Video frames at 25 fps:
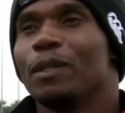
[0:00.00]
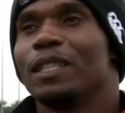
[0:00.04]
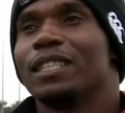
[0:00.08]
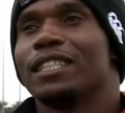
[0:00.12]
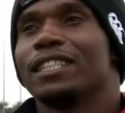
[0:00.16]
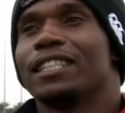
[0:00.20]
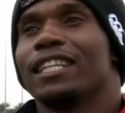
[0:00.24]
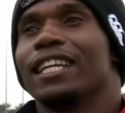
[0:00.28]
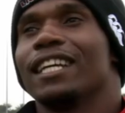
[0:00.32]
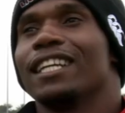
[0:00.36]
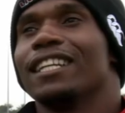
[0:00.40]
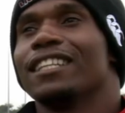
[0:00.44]
me and
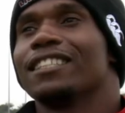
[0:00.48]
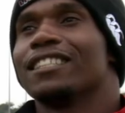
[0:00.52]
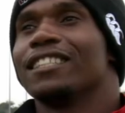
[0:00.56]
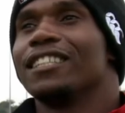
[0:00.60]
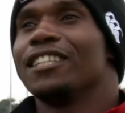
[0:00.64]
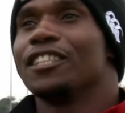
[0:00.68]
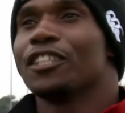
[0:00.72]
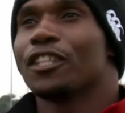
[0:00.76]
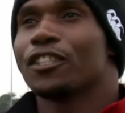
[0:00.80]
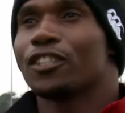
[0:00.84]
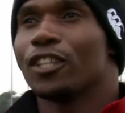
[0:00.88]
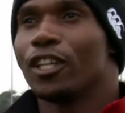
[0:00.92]
says, hey, listen,
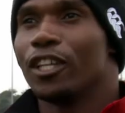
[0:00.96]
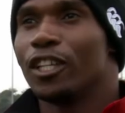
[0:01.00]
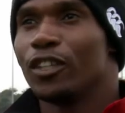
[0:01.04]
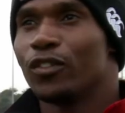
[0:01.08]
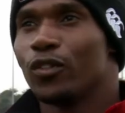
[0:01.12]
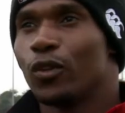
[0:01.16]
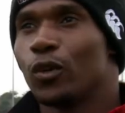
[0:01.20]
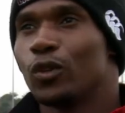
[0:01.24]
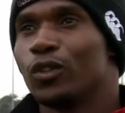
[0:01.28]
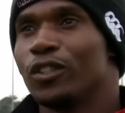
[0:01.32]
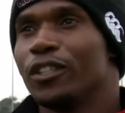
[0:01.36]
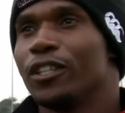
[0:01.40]
these guys are only
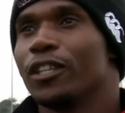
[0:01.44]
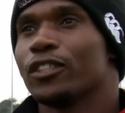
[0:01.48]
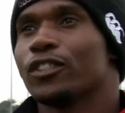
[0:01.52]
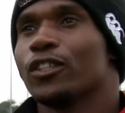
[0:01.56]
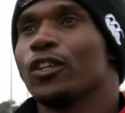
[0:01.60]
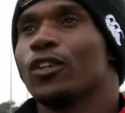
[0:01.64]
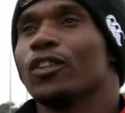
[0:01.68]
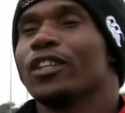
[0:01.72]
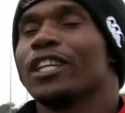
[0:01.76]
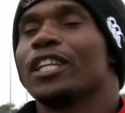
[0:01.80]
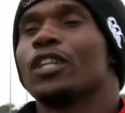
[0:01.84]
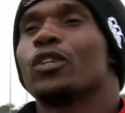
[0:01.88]
14 years
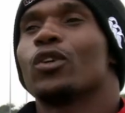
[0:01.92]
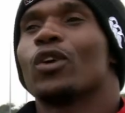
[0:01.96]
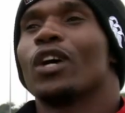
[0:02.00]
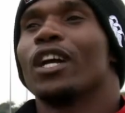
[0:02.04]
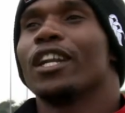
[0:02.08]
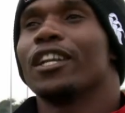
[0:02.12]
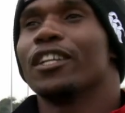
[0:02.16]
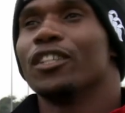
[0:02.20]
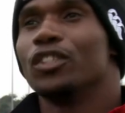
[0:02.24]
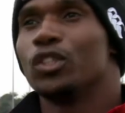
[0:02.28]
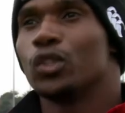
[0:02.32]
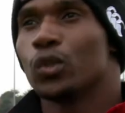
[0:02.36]
old. They're
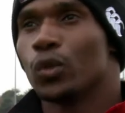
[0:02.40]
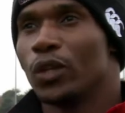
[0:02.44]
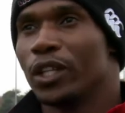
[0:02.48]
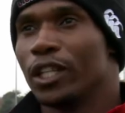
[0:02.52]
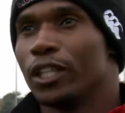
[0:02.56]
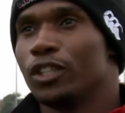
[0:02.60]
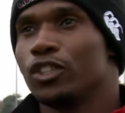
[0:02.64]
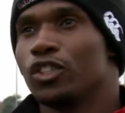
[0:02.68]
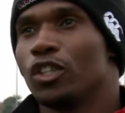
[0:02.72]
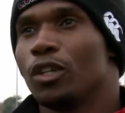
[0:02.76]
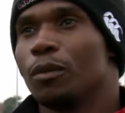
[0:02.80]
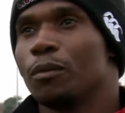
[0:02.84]
trying to enjoy
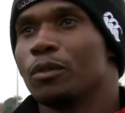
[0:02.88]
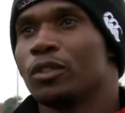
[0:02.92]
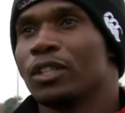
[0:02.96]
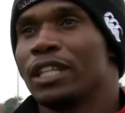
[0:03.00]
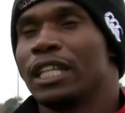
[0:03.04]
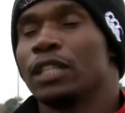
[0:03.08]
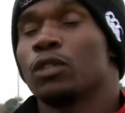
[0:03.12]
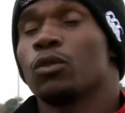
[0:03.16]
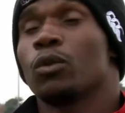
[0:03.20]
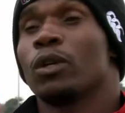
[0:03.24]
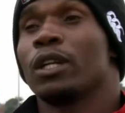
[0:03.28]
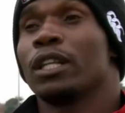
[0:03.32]
the job. So
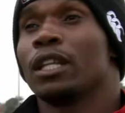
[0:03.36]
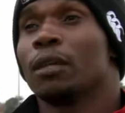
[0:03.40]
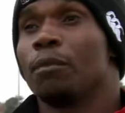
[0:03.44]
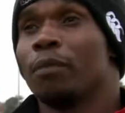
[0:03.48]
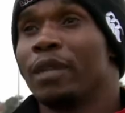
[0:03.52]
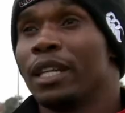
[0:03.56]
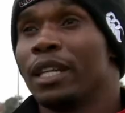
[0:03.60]
that's one of the